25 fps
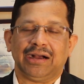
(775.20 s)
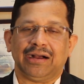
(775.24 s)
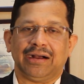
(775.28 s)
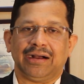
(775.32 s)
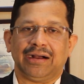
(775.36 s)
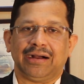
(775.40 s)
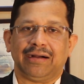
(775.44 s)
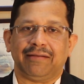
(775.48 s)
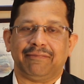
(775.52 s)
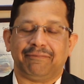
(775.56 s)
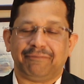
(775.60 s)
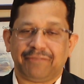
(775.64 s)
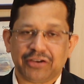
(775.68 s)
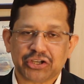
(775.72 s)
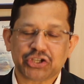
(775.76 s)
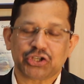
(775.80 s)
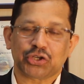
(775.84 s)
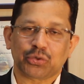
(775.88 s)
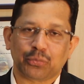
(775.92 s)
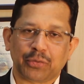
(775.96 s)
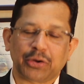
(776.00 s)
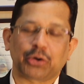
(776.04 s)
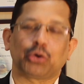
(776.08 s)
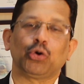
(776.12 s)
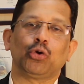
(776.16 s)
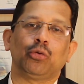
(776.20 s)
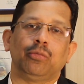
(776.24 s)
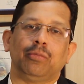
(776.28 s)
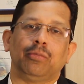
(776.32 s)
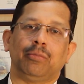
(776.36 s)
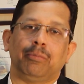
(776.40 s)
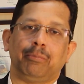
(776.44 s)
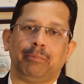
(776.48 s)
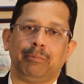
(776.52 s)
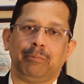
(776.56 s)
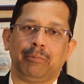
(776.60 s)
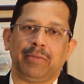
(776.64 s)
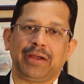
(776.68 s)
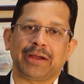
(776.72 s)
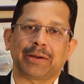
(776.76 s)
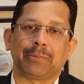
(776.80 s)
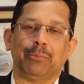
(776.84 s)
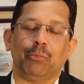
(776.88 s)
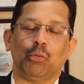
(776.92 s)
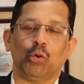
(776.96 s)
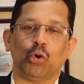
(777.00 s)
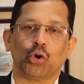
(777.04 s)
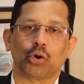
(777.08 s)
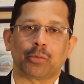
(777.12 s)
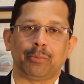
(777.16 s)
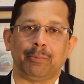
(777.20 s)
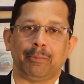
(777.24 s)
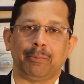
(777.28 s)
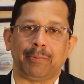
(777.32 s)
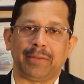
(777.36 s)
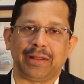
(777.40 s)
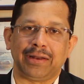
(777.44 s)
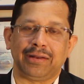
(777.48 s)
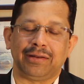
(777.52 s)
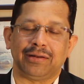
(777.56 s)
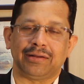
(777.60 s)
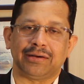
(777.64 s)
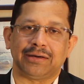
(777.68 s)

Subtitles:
I wish we could make more men